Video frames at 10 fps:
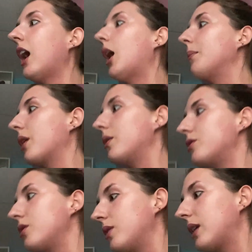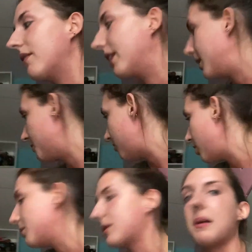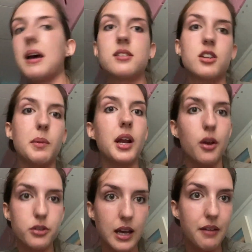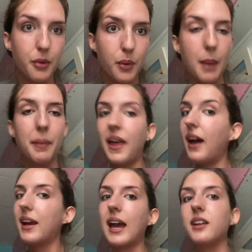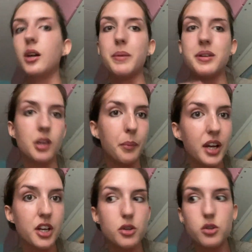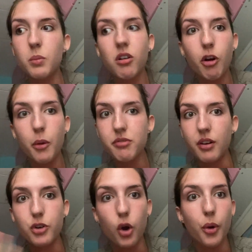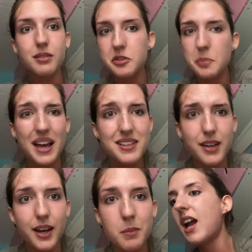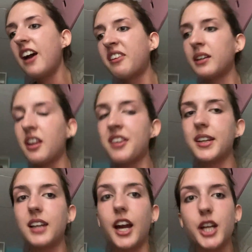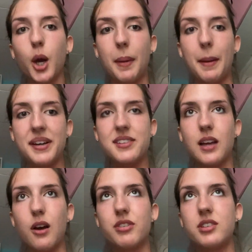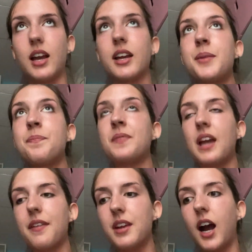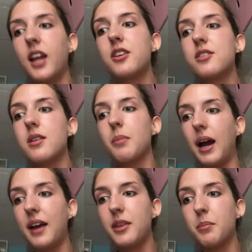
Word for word: I'm going to get ready. My room is a mess because my clothes are everywhere, but that again can be something I do tomorrow if I've got spare time. I think the thing that I know about myself is like the Islanders and the